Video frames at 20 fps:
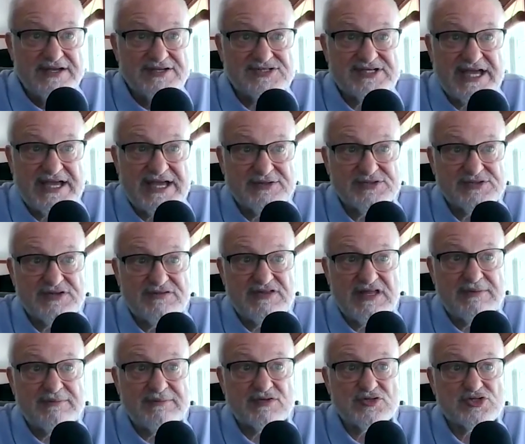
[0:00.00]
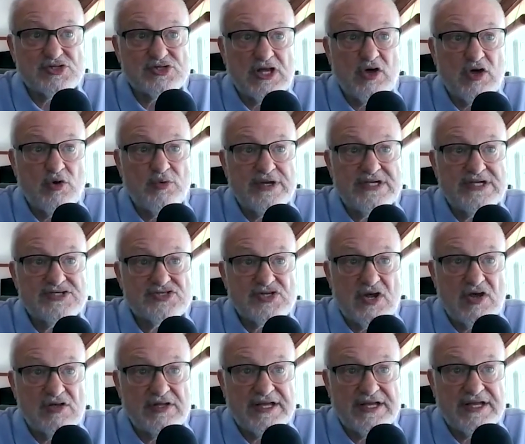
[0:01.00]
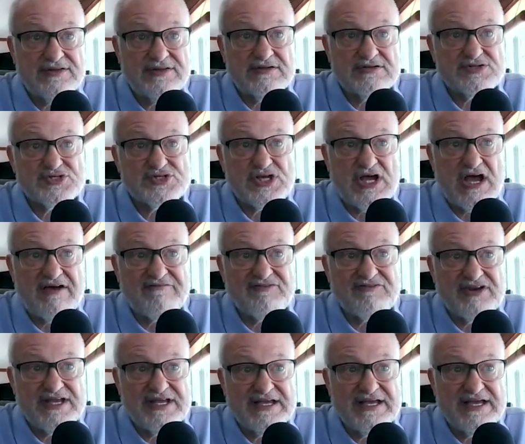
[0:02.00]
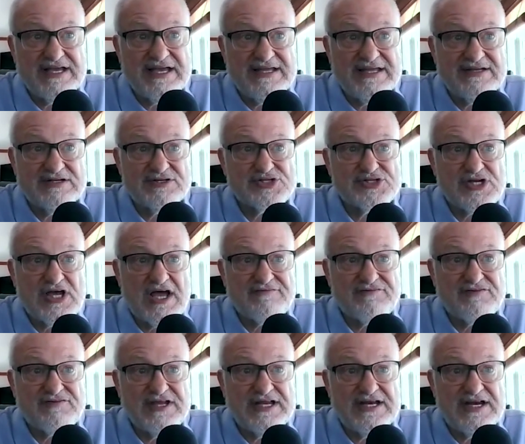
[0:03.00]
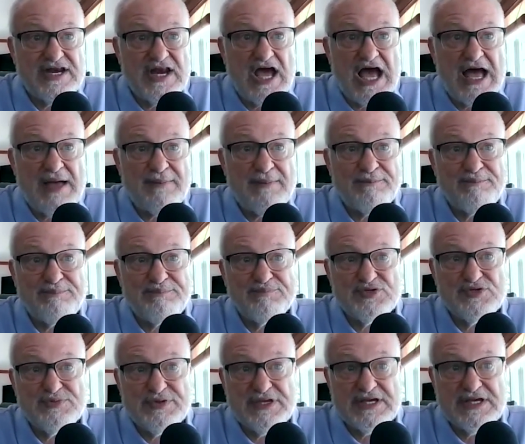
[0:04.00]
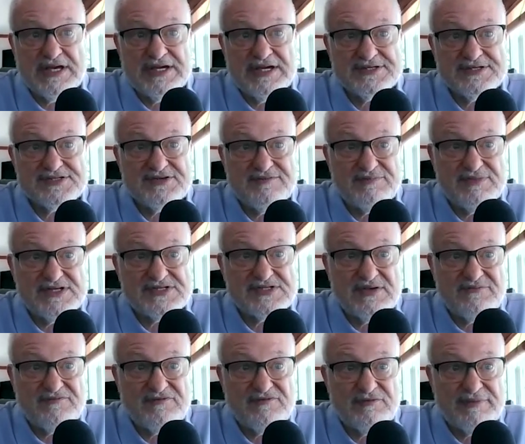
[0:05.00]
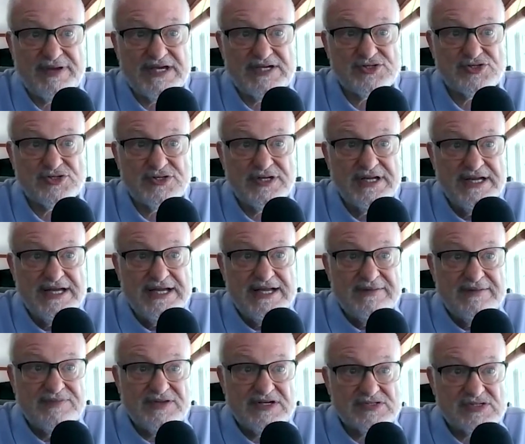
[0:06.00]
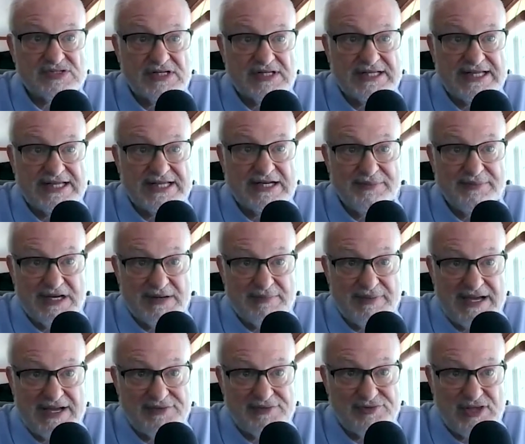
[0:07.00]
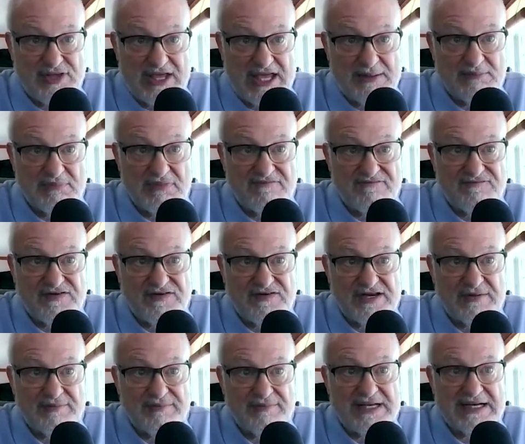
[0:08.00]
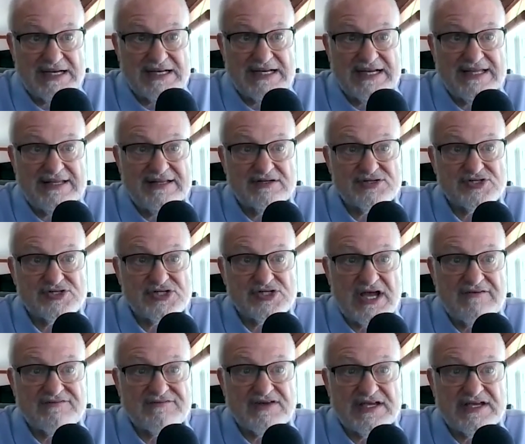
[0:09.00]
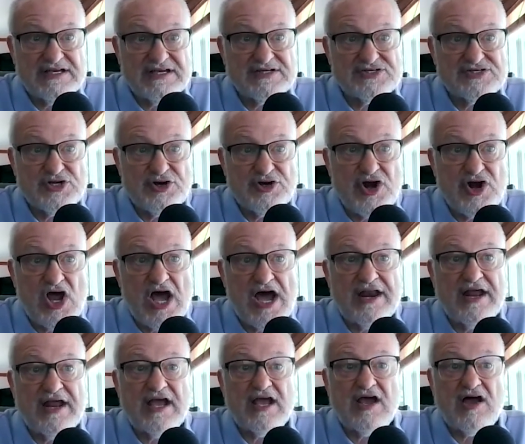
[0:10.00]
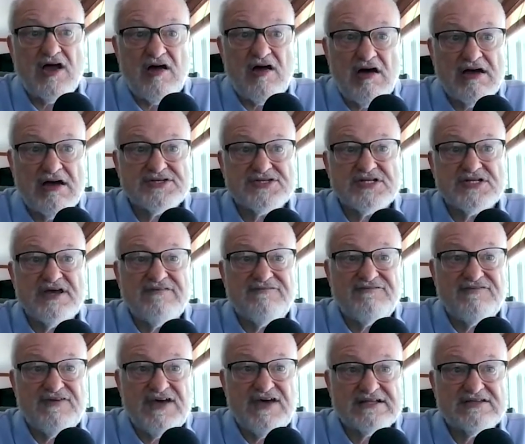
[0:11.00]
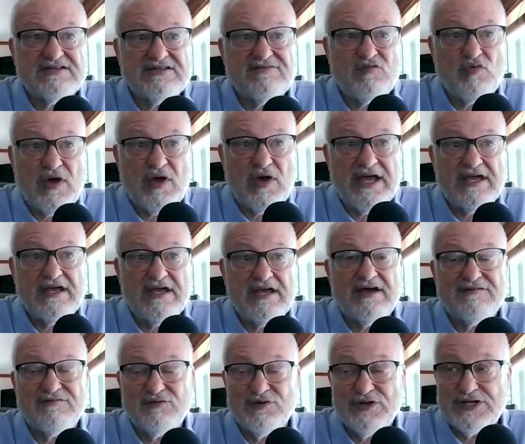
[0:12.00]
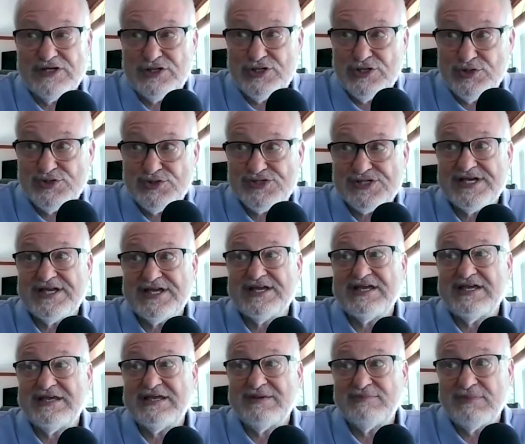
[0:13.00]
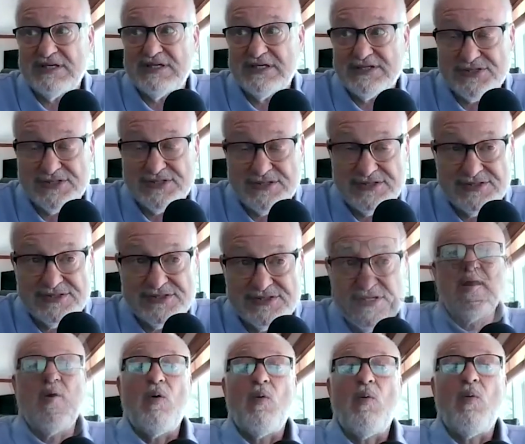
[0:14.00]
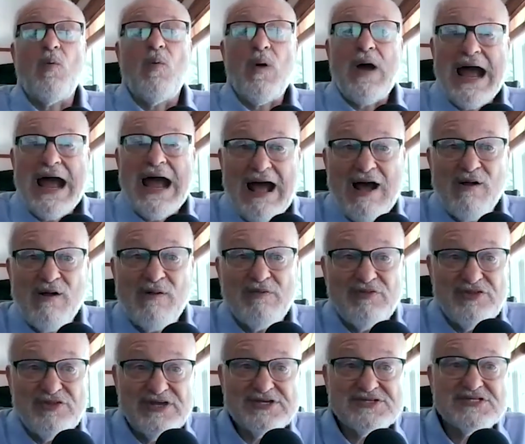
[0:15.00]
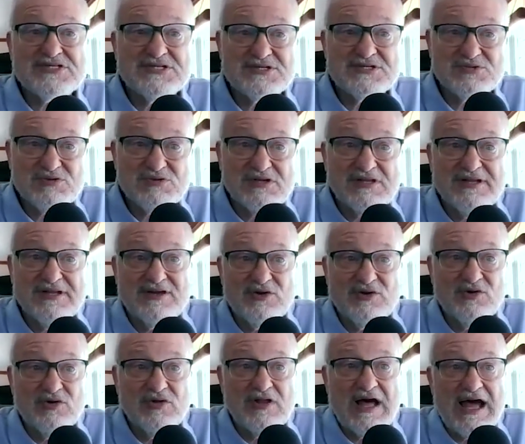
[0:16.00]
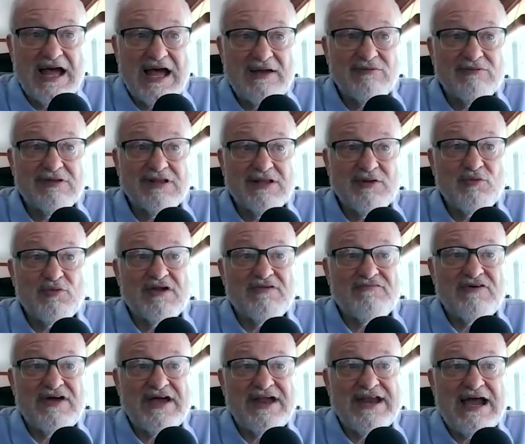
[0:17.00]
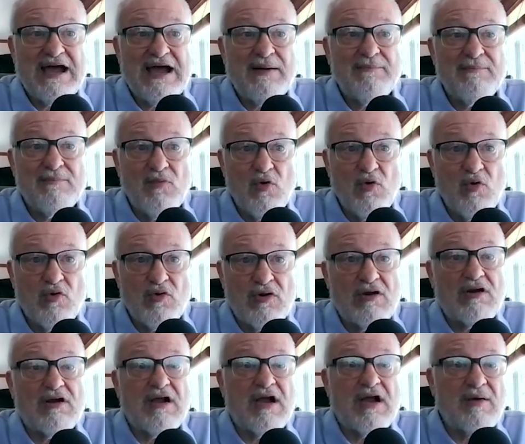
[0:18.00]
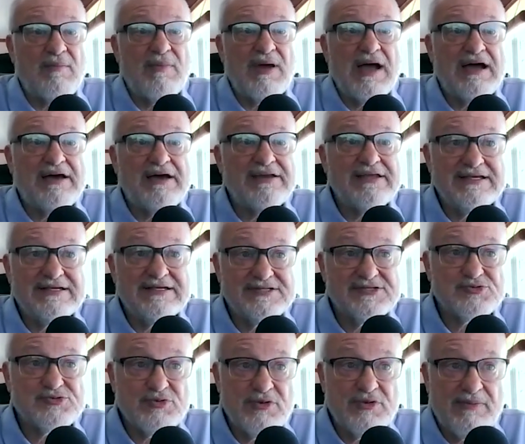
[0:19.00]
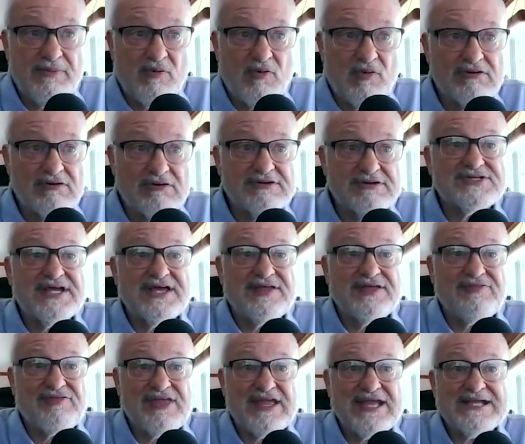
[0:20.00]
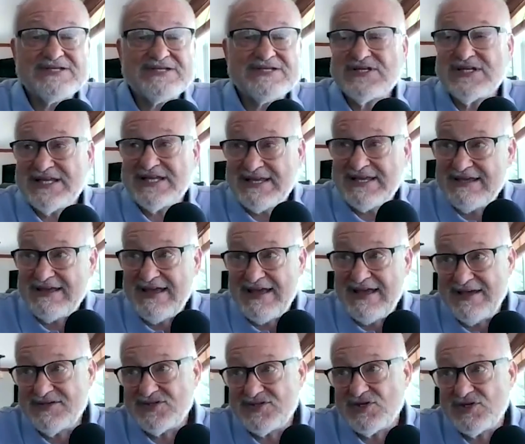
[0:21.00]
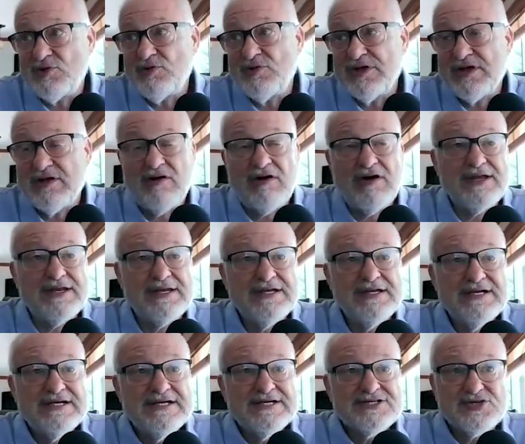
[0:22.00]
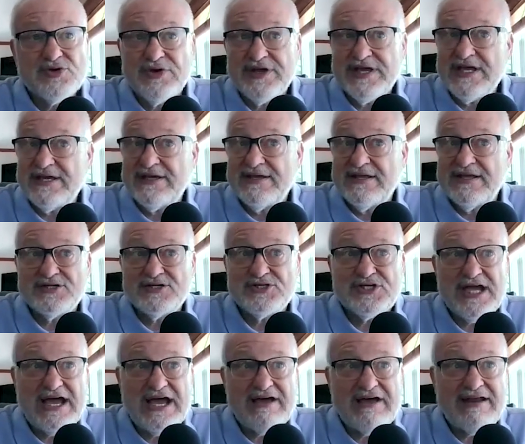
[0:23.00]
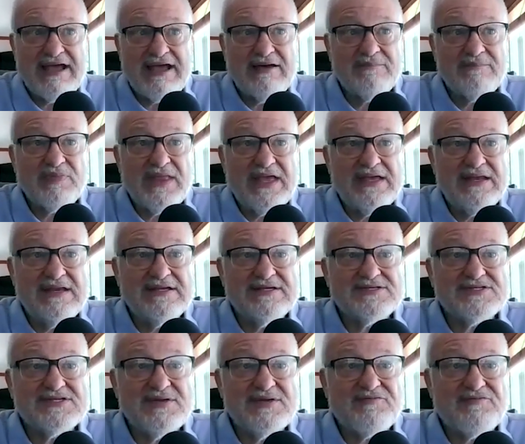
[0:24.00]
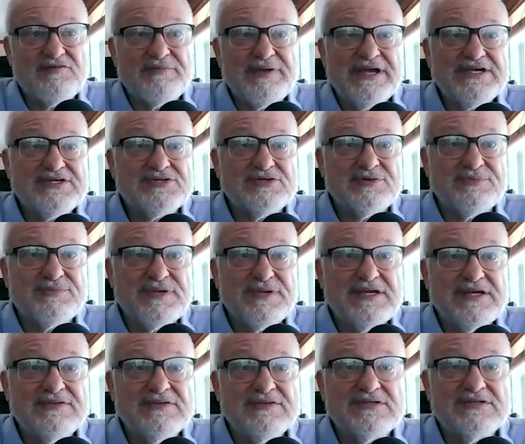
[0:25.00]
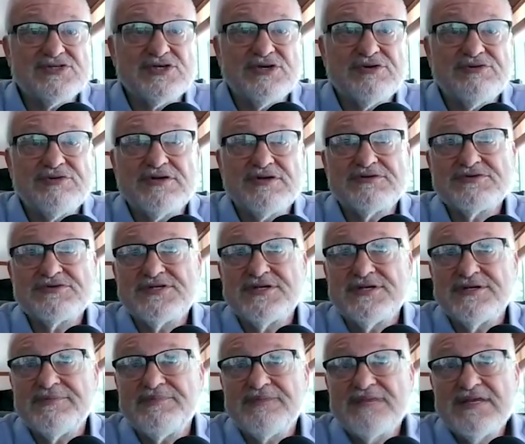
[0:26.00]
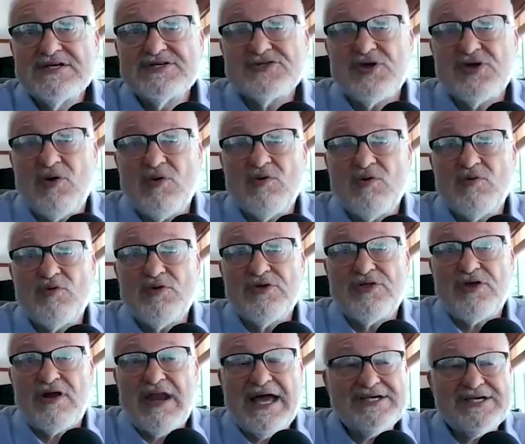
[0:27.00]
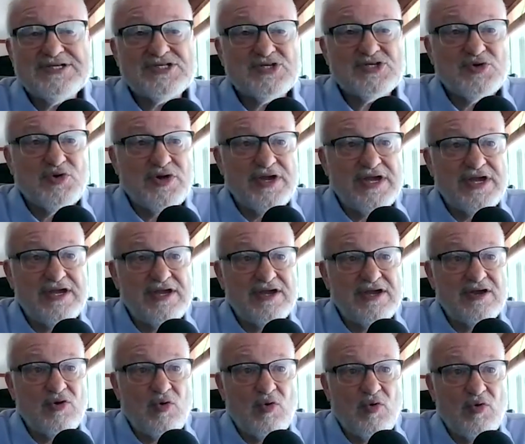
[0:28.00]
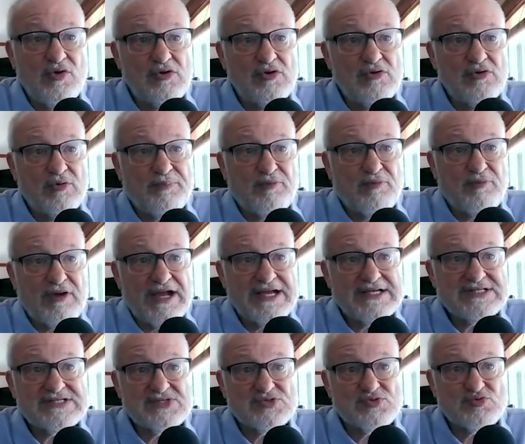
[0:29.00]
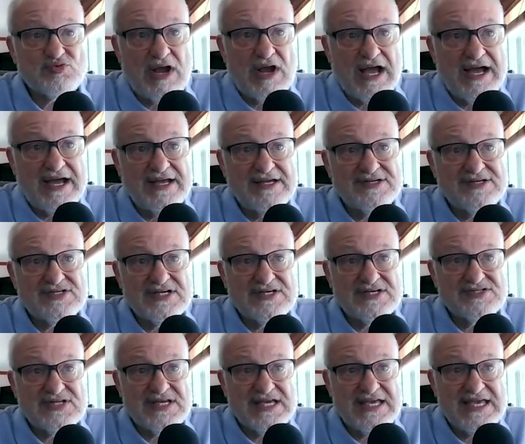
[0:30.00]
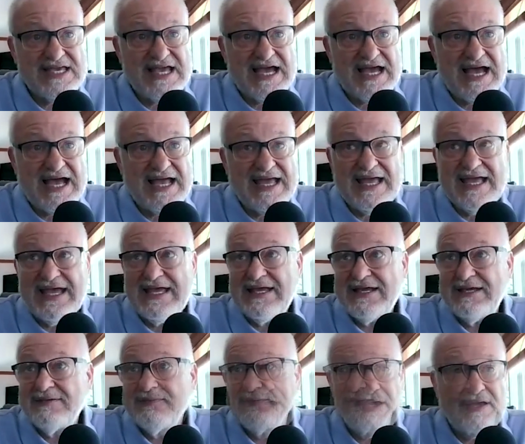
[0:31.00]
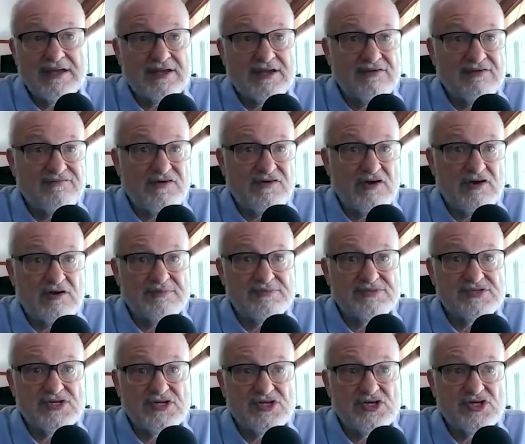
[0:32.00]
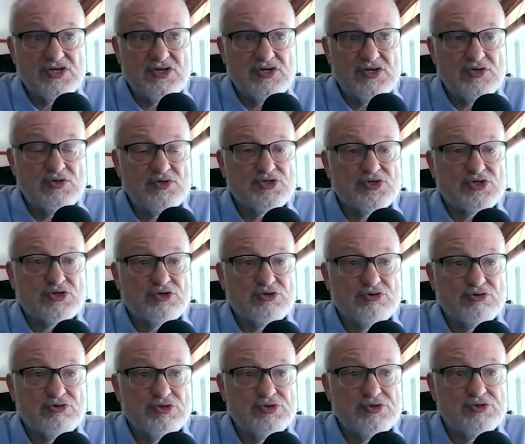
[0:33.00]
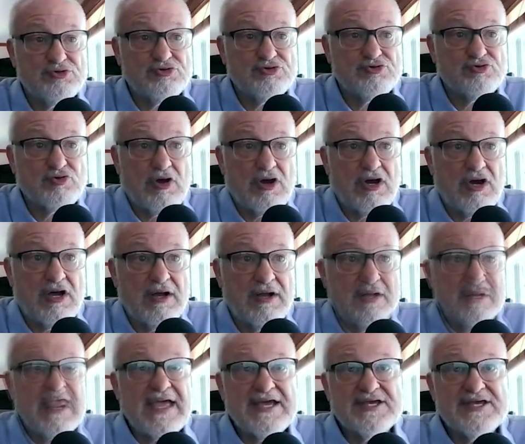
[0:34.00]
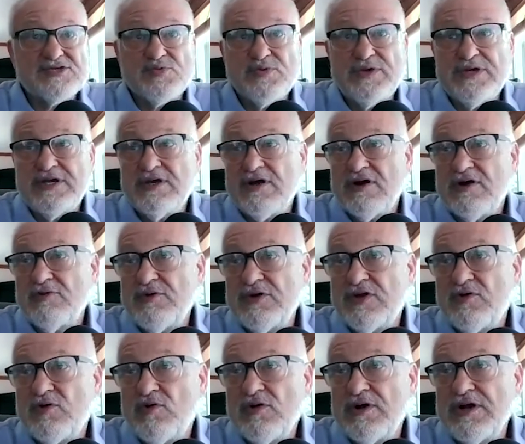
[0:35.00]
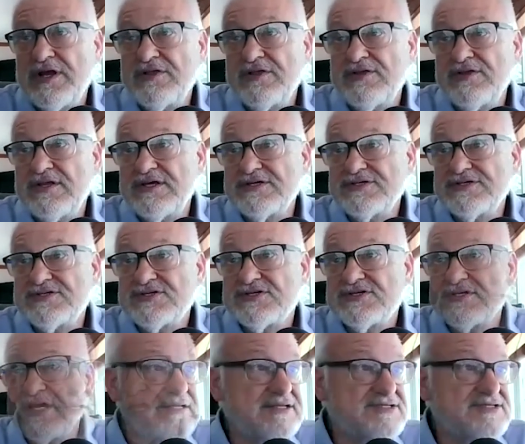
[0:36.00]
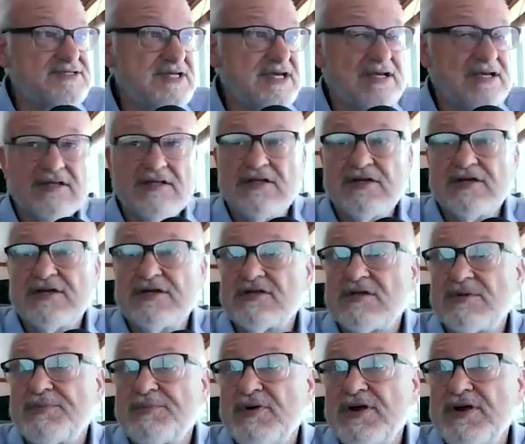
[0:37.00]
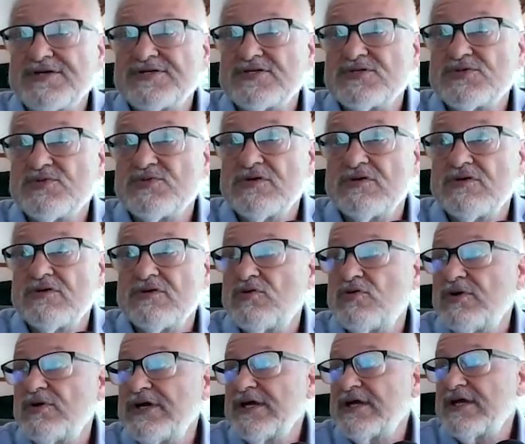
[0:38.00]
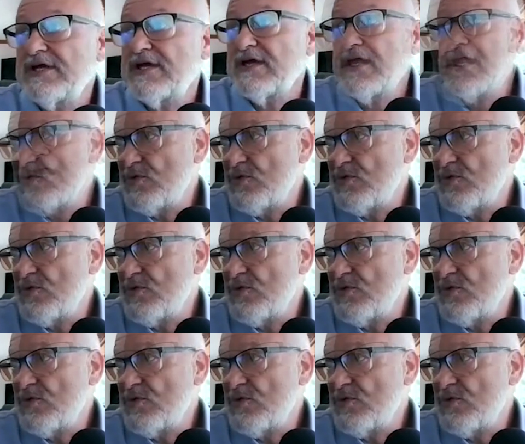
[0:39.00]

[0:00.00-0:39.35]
sales of them are slowing, stalling, and they're softening not because of misinformation. There's a little bit about that, but fundamentally they're softening because they're not a cost-effective way of reducing emissions. Wow, this is really cool. I really want to find out more about his reports and things that he has going on. So again, a shout out, and his information will be in the show notes here. So with our last story here, oil prices rise as the EIA confirms a huge crude draw. As we are recording this, let's take a look at the prices real quick.